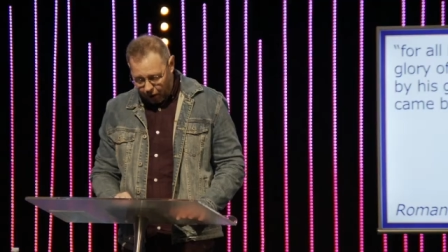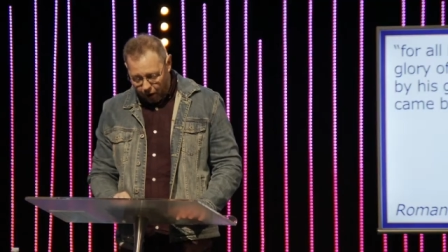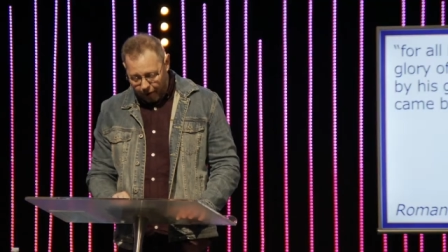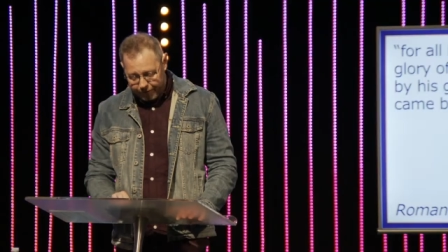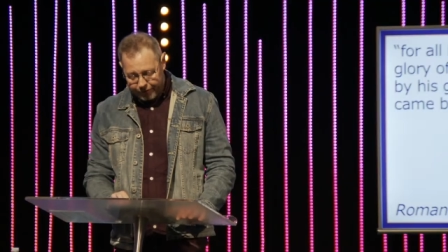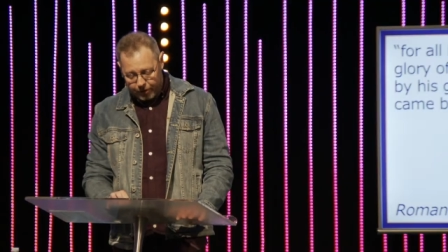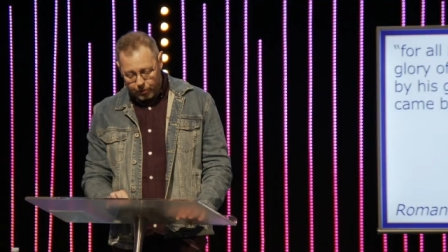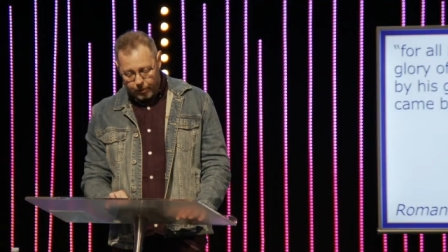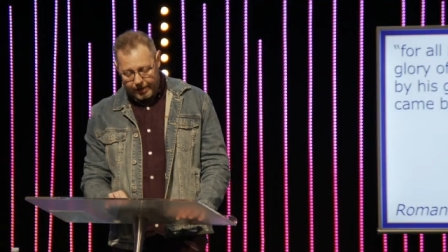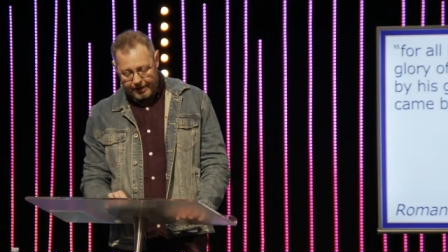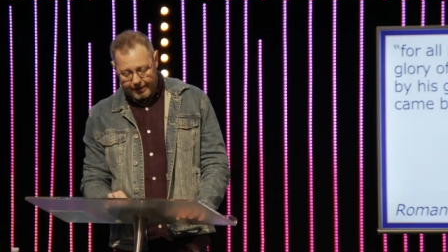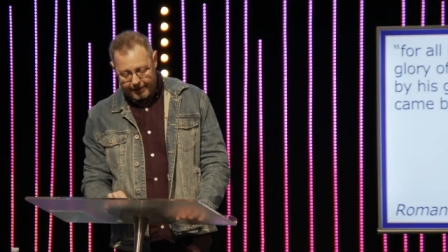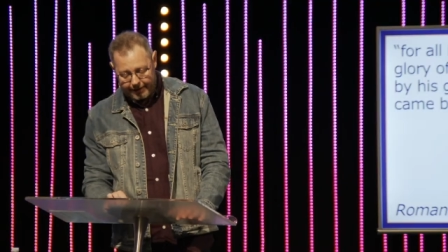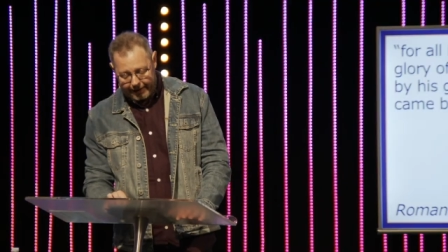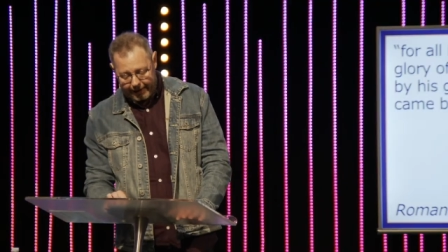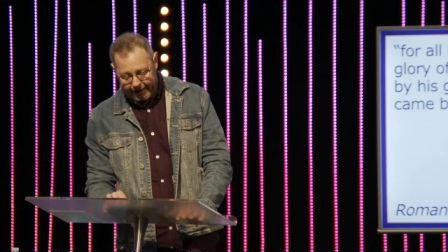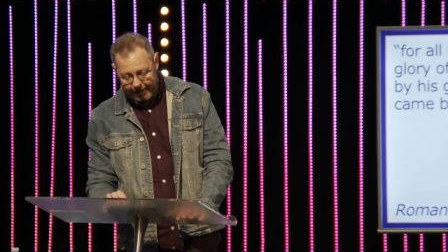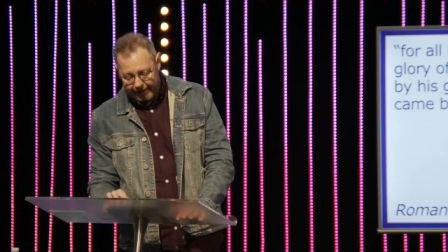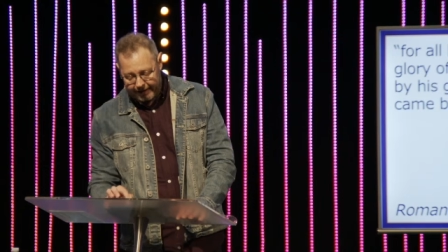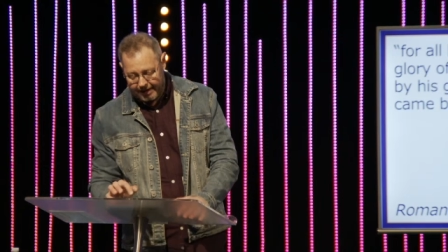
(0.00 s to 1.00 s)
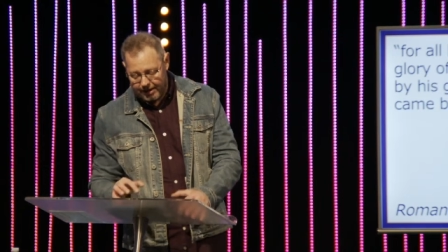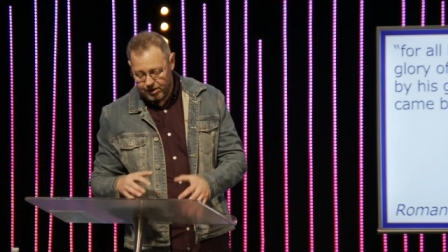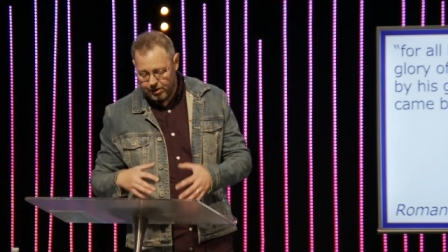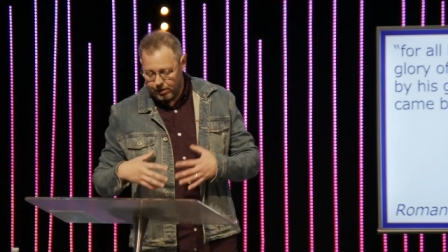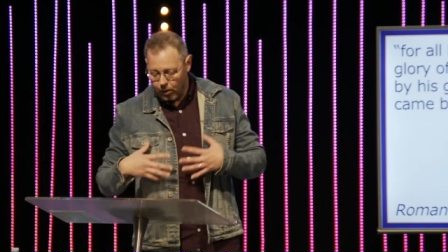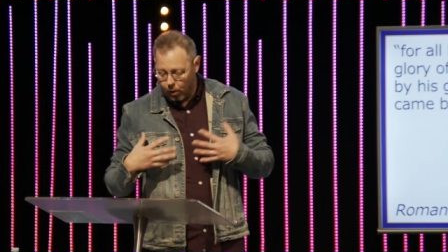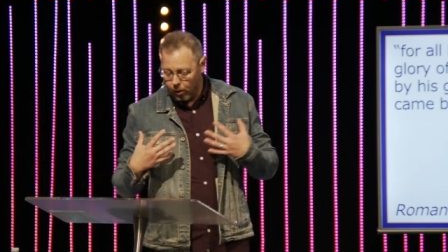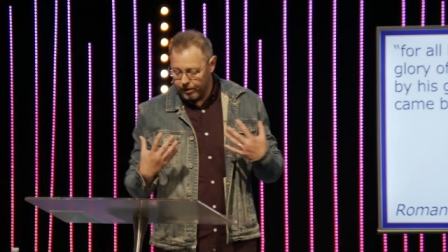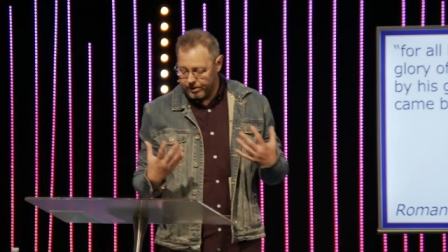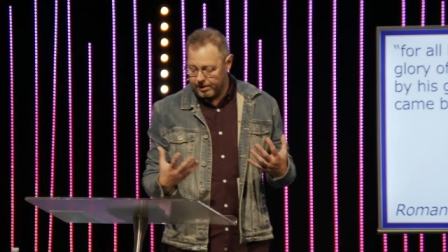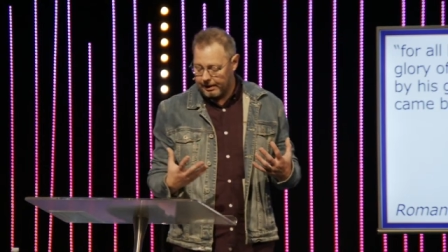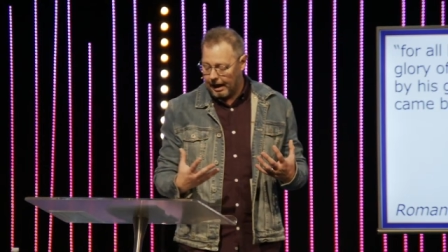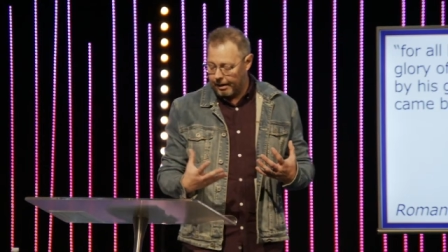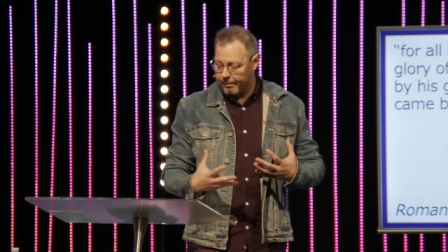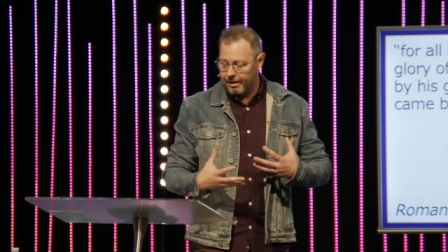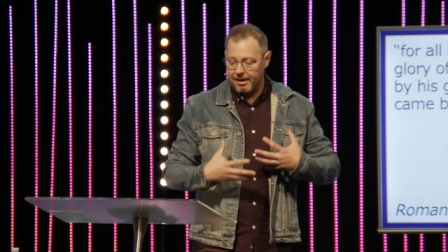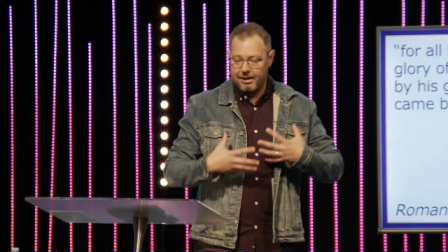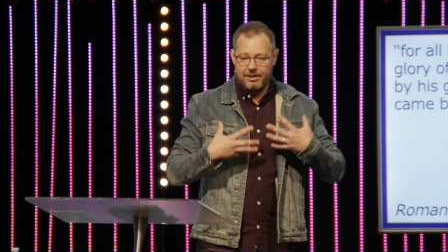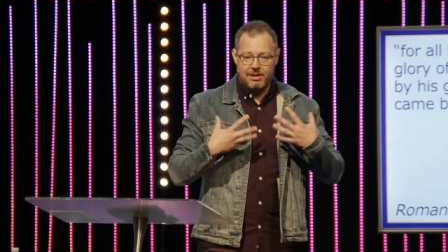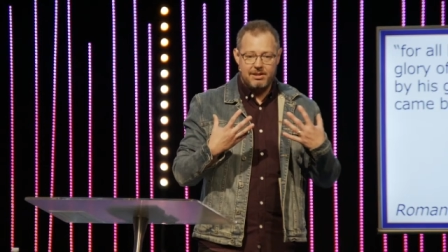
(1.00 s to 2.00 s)
Often we can let these thoughts come
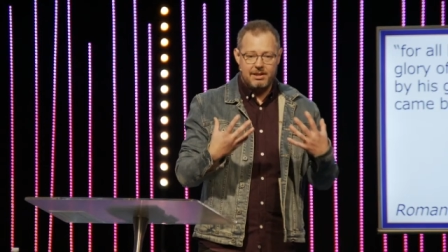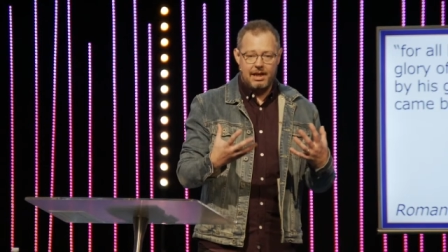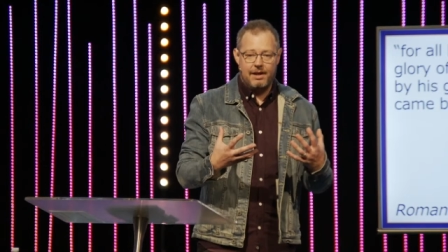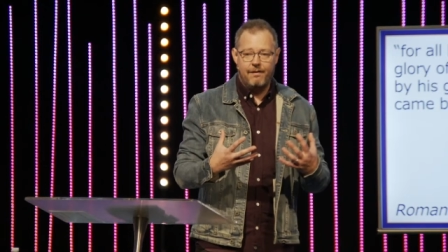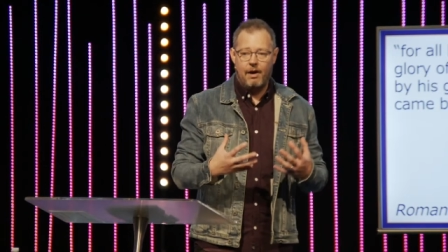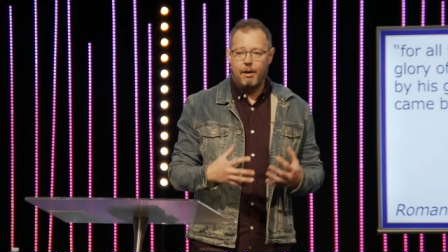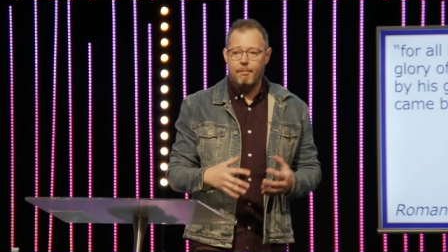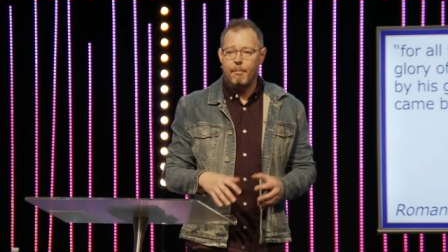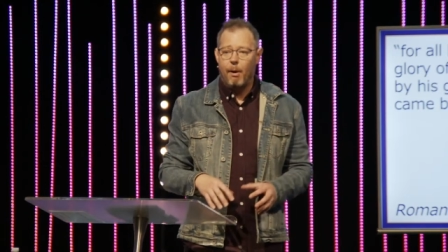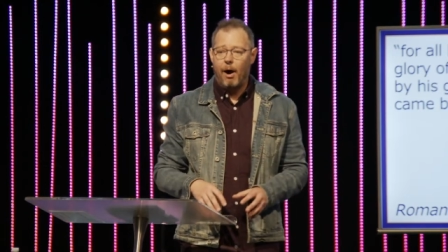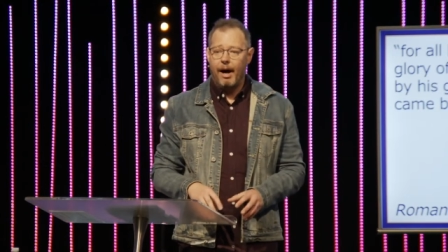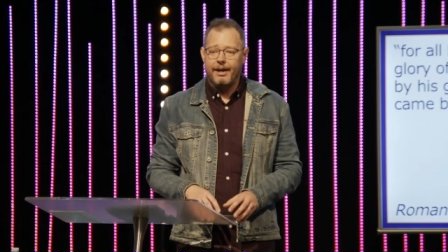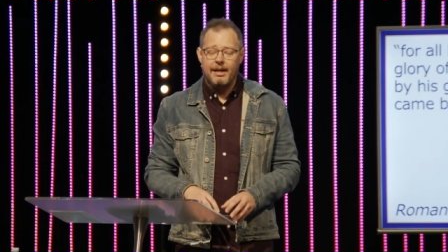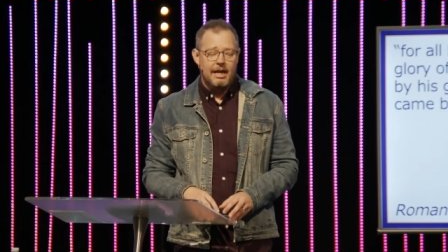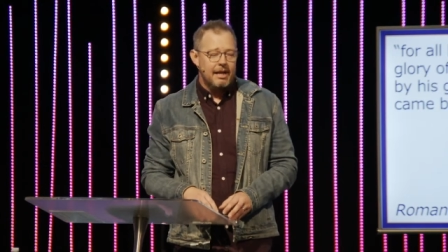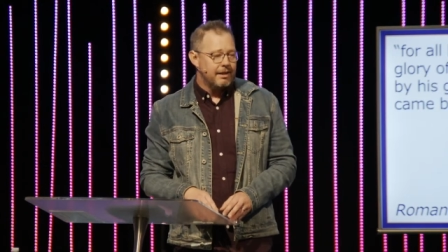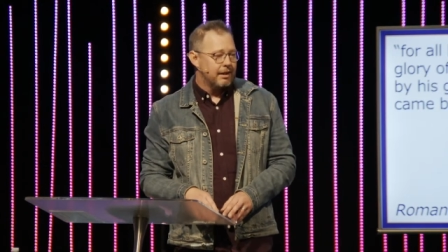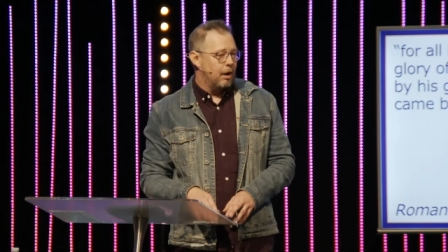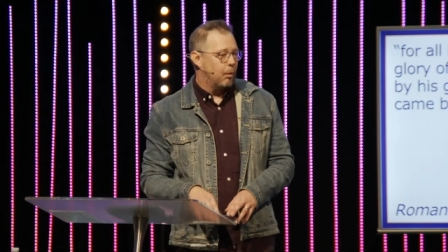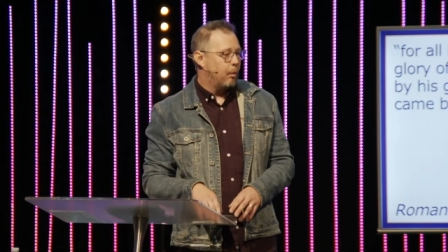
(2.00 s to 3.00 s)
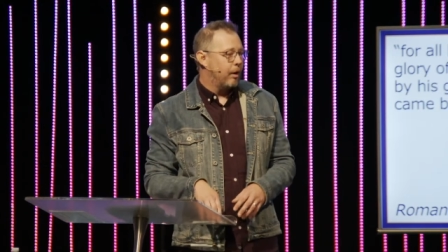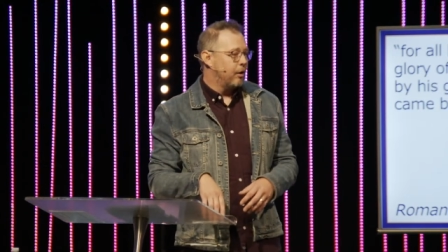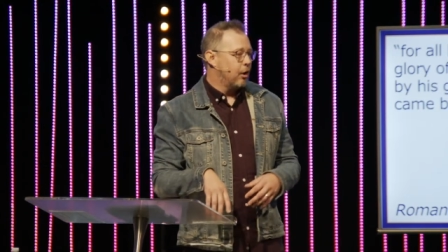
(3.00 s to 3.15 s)
in and deceive our mind that we're